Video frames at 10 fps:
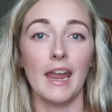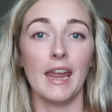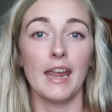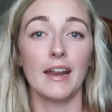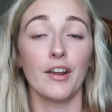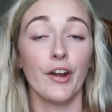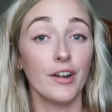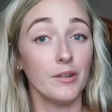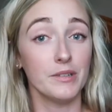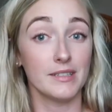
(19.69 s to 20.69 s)
and
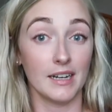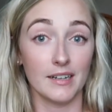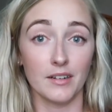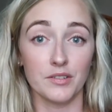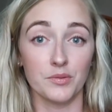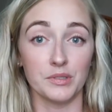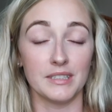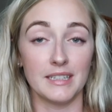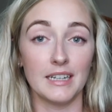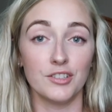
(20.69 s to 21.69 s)
Cody was diagnosed
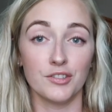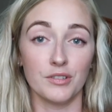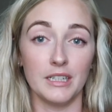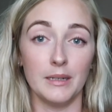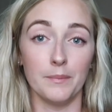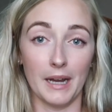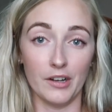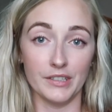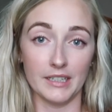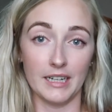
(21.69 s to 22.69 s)
with stage 3
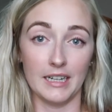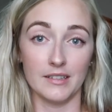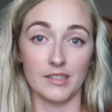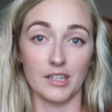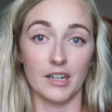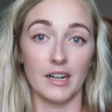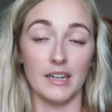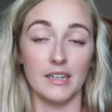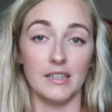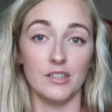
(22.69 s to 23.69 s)
bile duct cancer
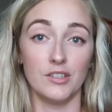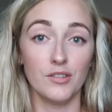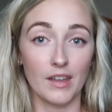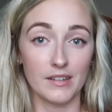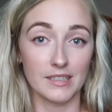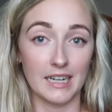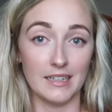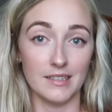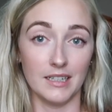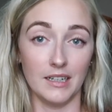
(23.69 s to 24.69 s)
in
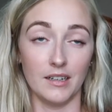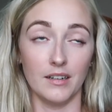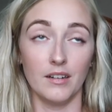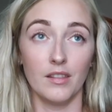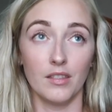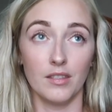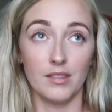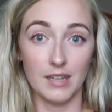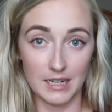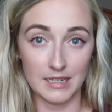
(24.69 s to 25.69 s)
2018,
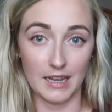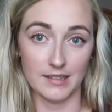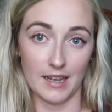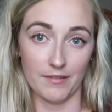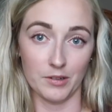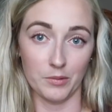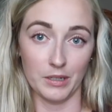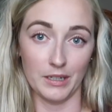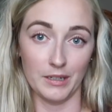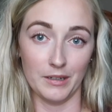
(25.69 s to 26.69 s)
10 days after
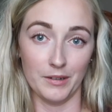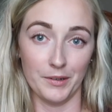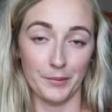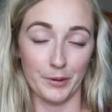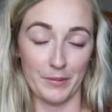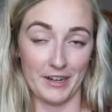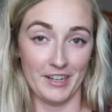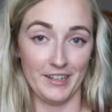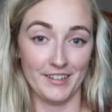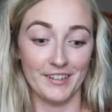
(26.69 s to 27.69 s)
we were
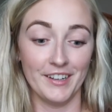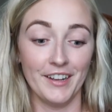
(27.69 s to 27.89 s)
married.